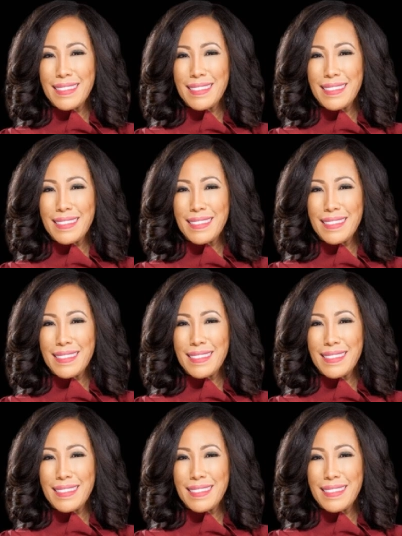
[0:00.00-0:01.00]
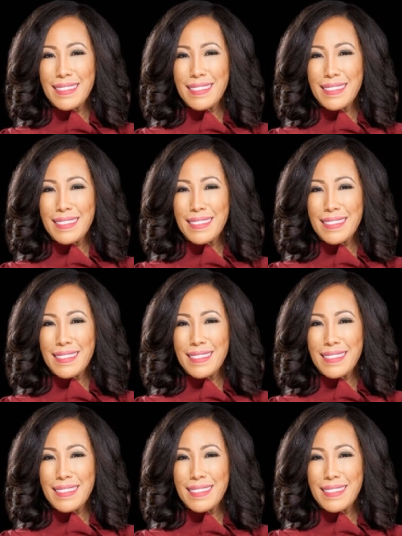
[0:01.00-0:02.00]

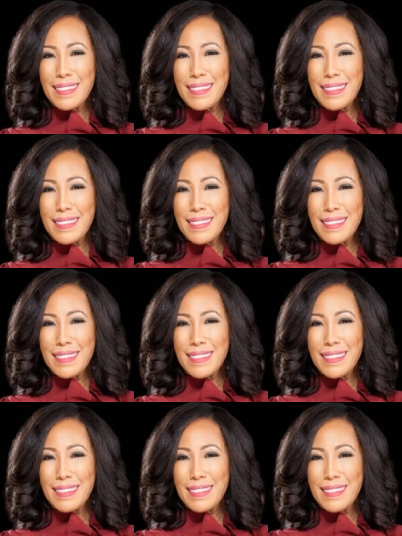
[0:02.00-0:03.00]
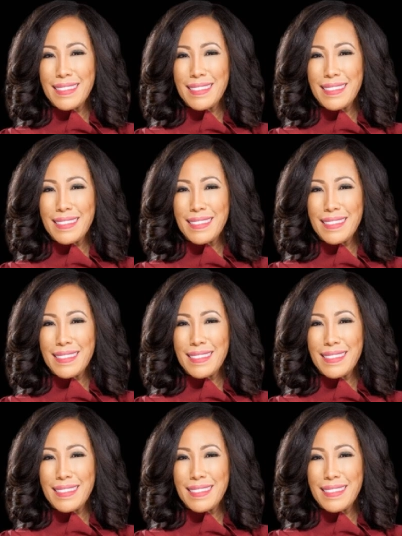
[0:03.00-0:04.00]

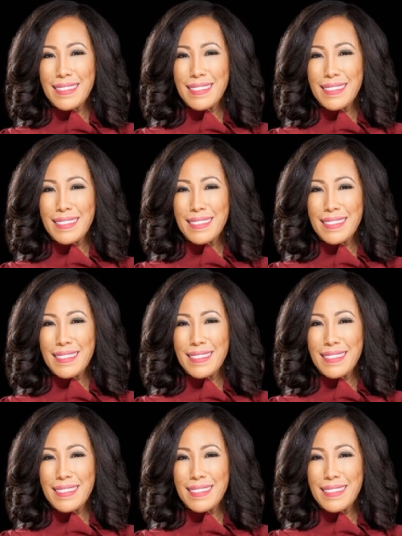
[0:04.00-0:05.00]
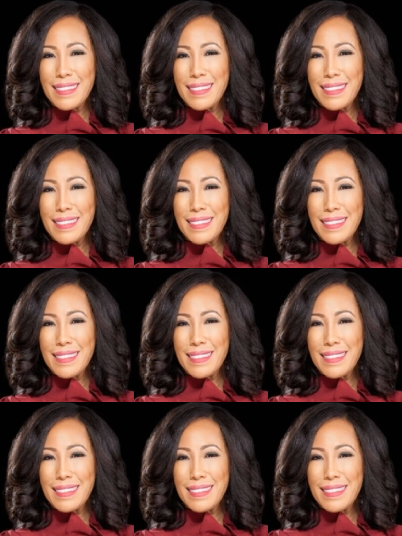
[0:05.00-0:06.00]

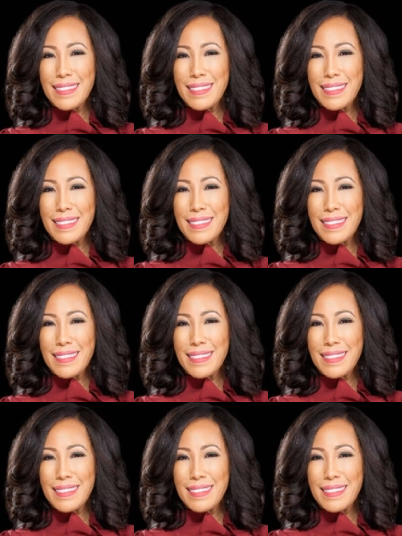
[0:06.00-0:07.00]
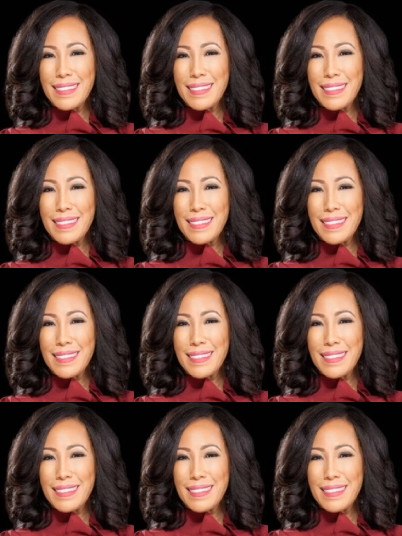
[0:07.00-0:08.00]
This is a still picture; no speech is visible.